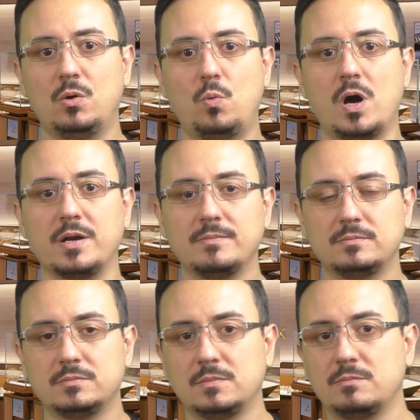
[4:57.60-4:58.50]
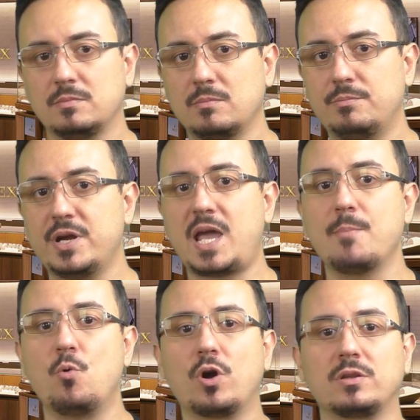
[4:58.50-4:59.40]
1. Brick
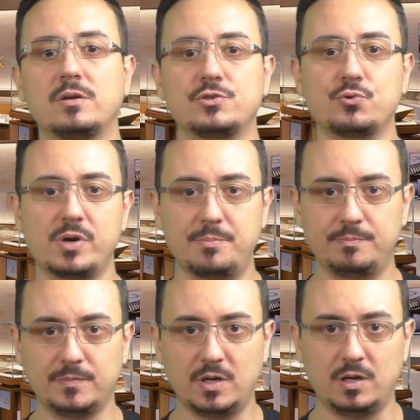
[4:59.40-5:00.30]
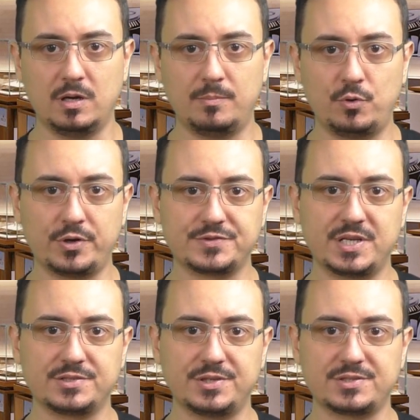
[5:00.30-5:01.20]
and mortar jewelry
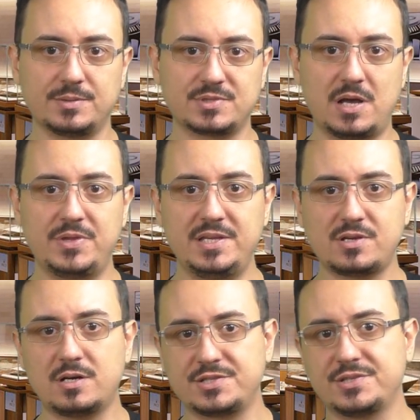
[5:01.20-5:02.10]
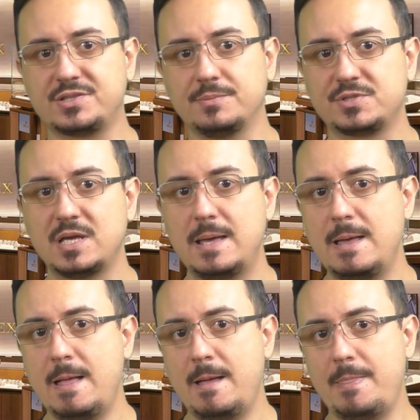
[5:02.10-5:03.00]
point-of-sale systems. Now, these are systems
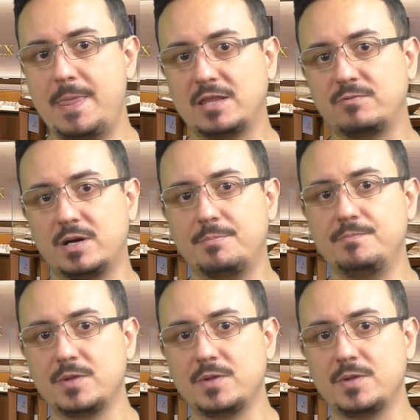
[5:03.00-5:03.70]
that were